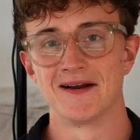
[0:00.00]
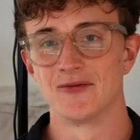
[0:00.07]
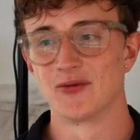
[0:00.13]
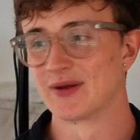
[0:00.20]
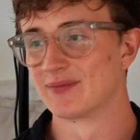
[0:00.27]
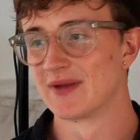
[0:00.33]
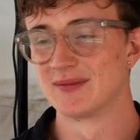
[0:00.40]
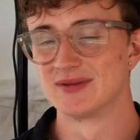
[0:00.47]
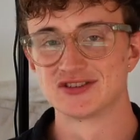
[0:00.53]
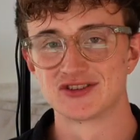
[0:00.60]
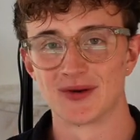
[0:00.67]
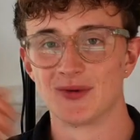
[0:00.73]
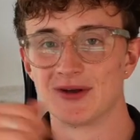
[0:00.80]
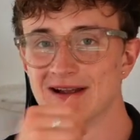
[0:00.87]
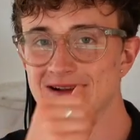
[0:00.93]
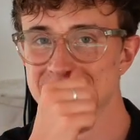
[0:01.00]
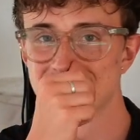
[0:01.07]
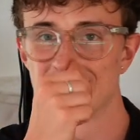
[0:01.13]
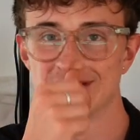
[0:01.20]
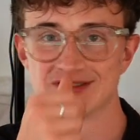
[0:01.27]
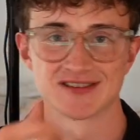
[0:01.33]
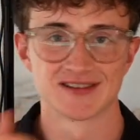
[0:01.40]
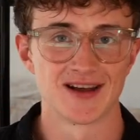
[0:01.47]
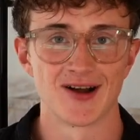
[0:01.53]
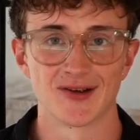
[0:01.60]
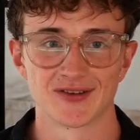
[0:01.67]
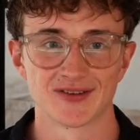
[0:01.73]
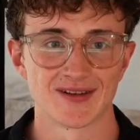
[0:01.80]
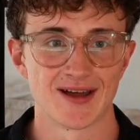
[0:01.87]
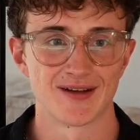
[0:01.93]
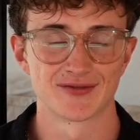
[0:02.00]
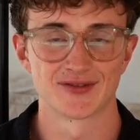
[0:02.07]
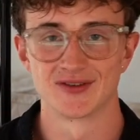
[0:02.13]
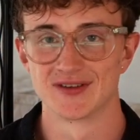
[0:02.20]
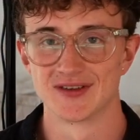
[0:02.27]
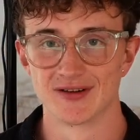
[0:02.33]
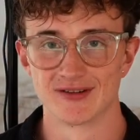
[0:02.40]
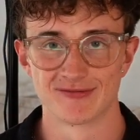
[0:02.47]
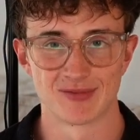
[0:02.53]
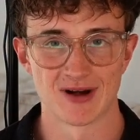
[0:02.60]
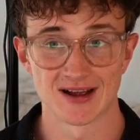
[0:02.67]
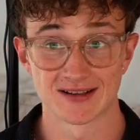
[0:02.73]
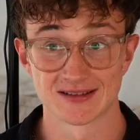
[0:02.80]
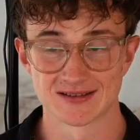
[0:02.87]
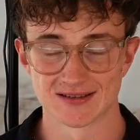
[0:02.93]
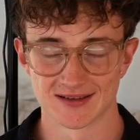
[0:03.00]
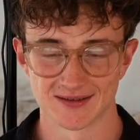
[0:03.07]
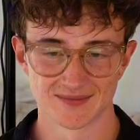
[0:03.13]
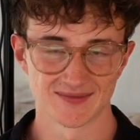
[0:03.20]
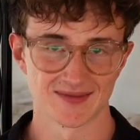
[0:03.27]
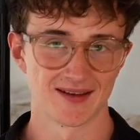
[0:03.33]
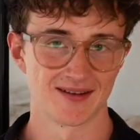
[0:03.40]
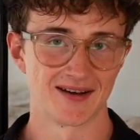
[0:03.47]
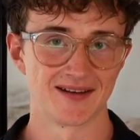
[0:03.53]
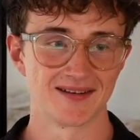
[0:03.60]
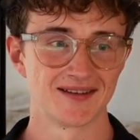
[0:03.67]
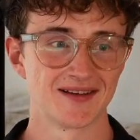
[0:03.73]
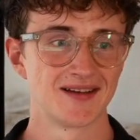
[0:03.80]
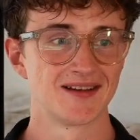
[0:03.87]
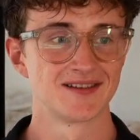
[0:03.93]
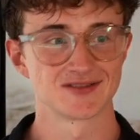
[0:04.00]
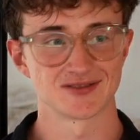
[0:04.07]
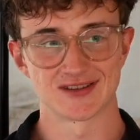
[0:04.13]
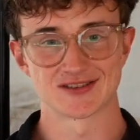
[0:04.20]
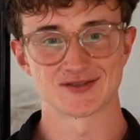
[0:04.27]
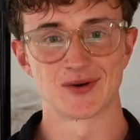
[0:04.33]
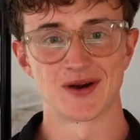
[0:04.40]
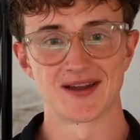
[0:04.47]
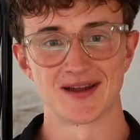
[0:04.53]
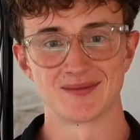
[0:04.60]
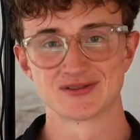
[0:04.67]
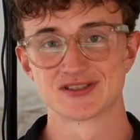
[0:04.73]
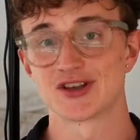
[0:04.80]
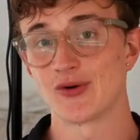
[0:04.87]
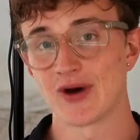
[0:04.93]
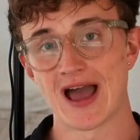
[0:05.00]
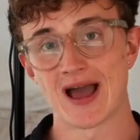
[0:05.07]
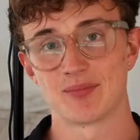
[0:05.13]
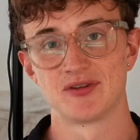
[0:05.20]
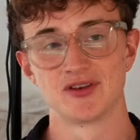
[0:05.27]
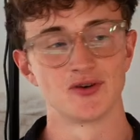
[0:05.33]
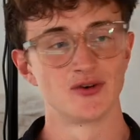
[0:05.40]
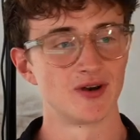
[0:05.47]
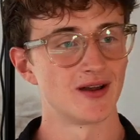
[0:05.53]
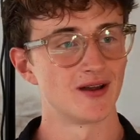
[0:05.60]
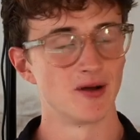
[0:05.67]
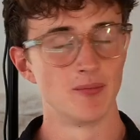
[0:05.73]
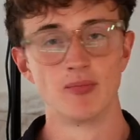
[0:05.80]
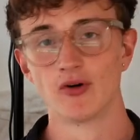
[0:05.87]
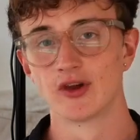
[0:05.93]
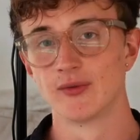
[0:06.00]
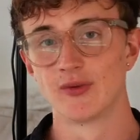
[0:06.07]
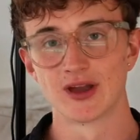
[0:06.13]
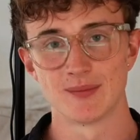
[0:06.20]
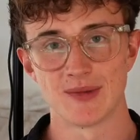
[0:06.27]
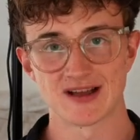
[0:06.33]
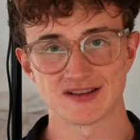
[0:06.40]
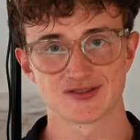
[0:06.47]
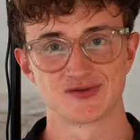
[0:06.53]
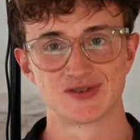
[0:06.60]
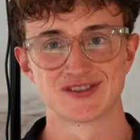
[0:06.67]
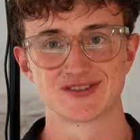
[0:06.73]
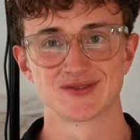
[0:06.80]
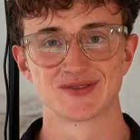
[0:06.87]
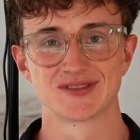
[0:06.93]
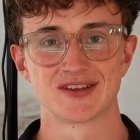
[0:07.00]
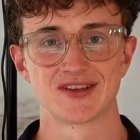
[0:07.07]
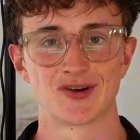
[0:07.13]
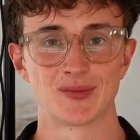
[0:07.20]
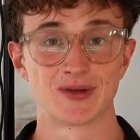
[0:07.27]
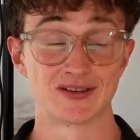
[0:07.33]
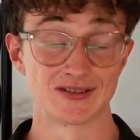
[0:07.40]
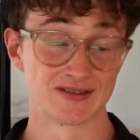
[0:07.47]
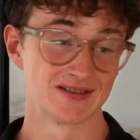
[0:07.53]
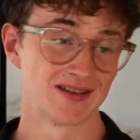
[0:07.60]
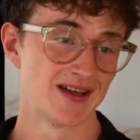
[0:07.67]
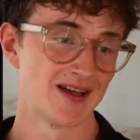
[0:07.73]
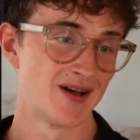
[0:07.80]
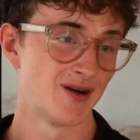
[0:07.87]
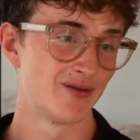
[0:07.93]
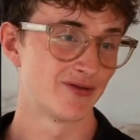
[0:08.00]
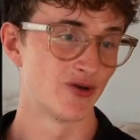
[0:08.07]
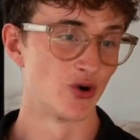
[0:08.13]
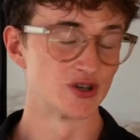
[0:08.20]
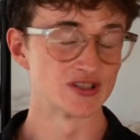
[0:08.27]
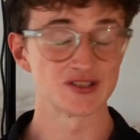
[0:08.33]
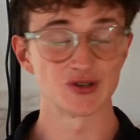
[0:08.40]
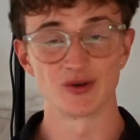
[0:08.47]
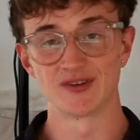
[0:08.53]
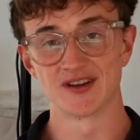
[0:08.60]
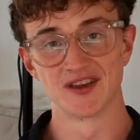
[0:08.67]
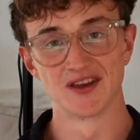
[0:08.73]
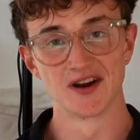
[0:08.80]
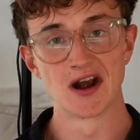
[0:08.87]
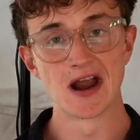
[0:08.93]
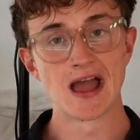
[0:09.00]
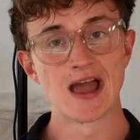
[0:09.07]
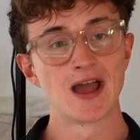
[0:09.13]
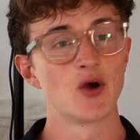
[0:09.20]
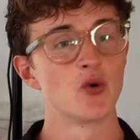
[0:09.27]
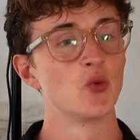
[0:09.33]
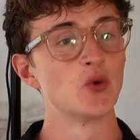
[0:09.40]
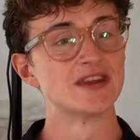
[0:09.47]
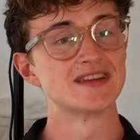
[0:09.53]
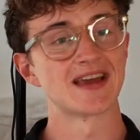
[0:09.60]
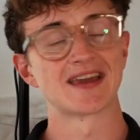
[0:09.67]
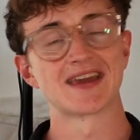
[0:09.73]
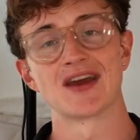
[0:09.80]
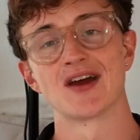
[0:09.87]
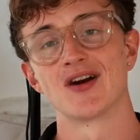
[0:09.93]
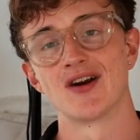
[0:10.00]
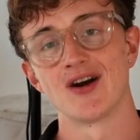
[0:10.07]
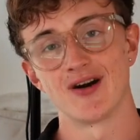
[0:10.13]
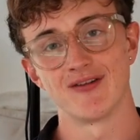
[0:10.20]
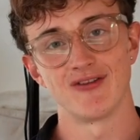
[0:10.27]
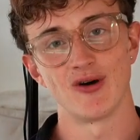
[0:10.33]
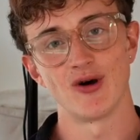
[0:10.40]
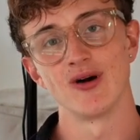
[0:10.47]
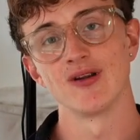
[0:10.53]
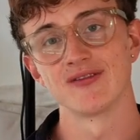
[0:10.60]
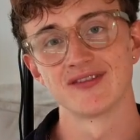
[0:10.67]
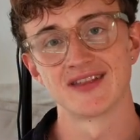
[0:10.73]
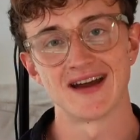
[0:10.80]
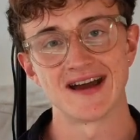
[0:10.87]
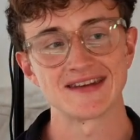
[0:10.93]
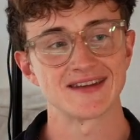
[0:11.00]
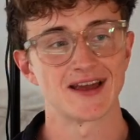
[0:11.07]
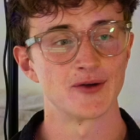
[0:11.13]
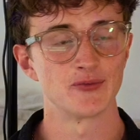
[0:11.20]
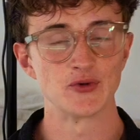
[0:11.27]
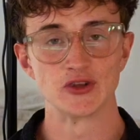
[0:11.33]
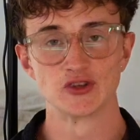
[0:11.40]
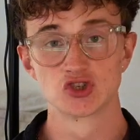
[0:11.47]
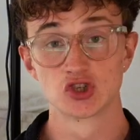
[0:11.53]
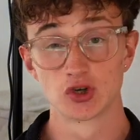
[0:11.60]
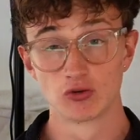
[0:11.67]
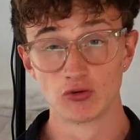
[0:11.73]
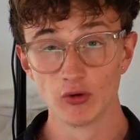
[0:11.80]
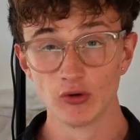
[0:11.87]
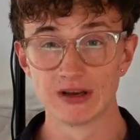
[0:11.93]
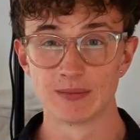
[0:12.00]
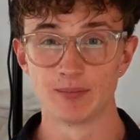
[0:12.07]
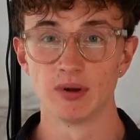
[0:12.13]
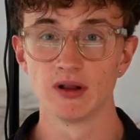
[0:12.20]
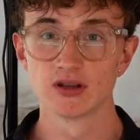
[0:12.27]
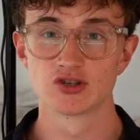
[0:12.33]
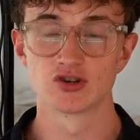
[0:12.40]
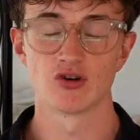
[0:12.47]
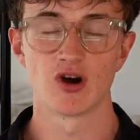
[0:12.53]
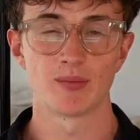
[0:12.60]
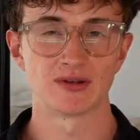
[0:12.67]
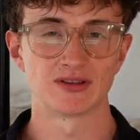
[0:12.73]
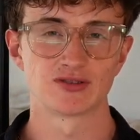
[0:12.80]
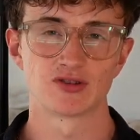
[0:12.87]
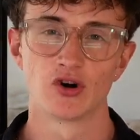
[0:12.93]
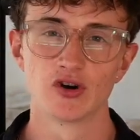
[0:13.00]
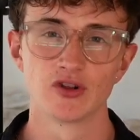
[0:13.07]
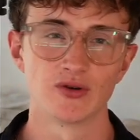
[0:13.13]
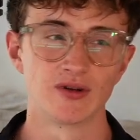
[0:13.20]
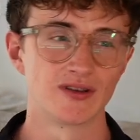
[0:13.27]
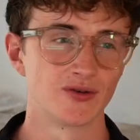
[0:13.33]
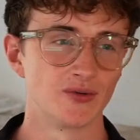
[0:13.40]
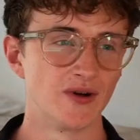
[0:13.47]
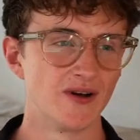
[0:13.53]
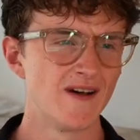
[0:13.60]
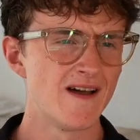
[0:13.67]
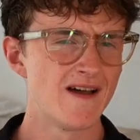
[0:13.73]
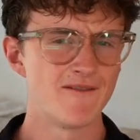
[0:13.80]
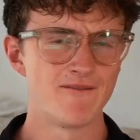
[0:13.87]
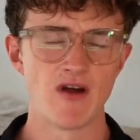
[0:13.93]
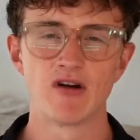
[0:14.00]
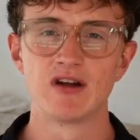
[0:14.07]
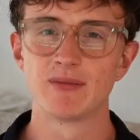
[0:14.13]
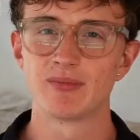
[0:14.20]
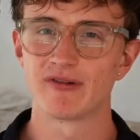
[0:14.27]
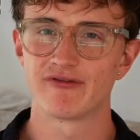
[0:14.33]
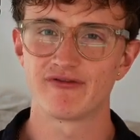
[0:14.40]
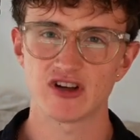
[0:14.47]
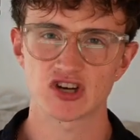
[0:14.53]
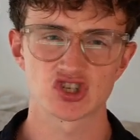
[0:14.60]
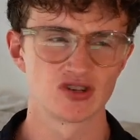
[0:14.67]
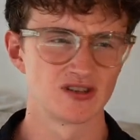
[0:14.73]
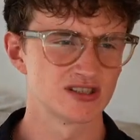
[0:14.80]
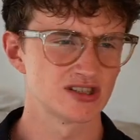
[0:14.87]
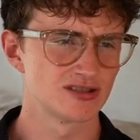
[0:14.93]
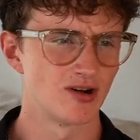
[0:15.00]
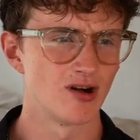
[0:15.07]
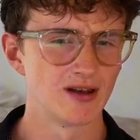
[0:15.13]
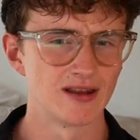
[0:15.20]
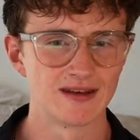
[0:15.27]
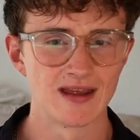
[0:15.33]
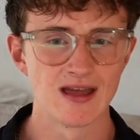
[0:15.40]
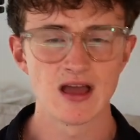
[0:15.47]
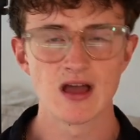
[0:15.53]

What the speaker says: When maybe someone else points it out after a year of practicing, right? So that's why I'm so happy you're a Boogie Woogie Mastery student here, because of course over here we take care of all of that and we truly build you up and turn you into a very professional, solid,